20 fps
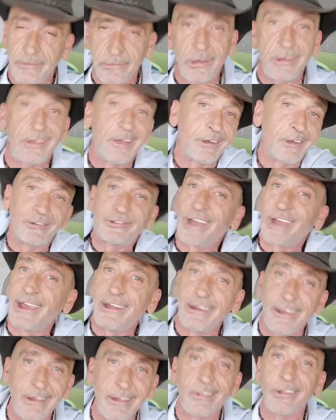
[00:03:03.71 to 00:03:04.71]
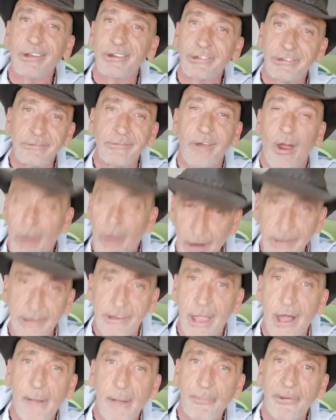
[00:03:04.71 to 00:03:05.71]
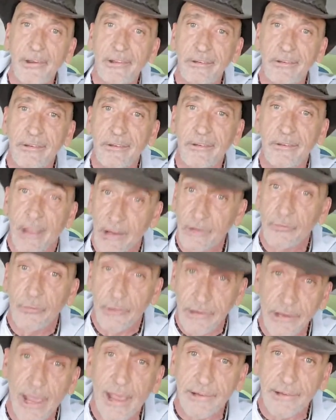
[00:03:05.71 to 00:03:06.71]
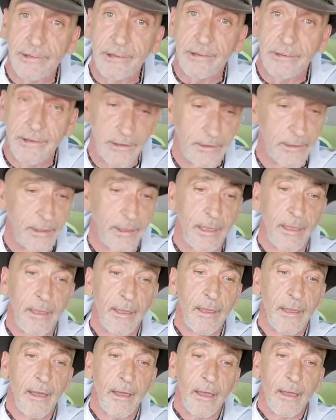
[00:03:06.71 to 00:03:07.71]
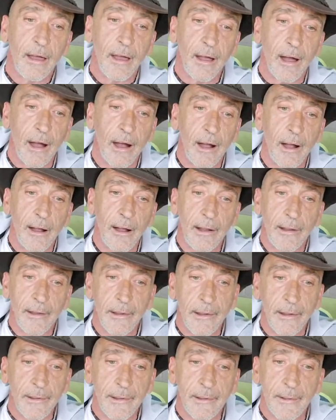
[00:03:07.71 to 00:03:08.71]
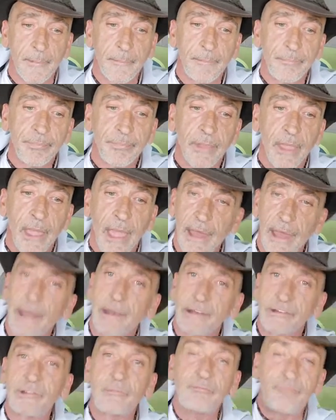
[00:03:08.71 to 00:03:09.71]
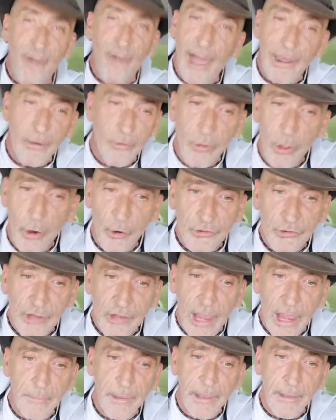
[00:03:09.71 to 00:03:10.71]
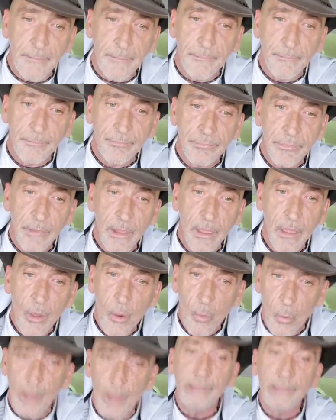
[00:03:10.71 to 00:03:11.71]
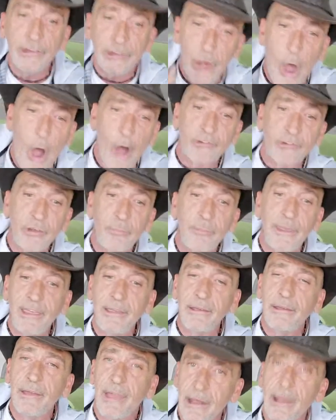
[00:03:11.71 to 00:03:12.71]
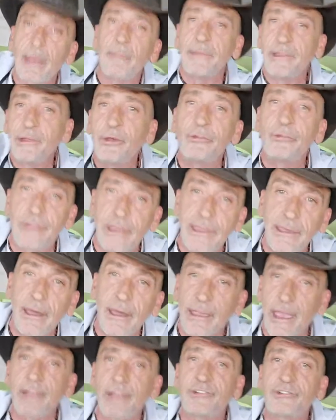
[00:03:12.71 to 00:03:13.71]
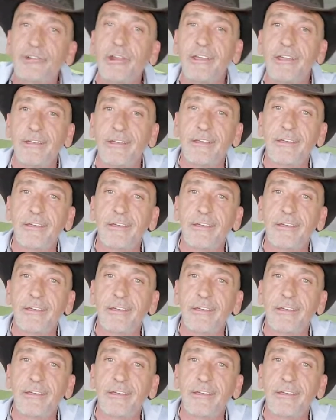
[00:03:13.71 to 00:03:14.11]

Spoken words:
Do you understand English? Are you competent? That's what he's asking. And his final little statement, will you talk to me and let me use it against you?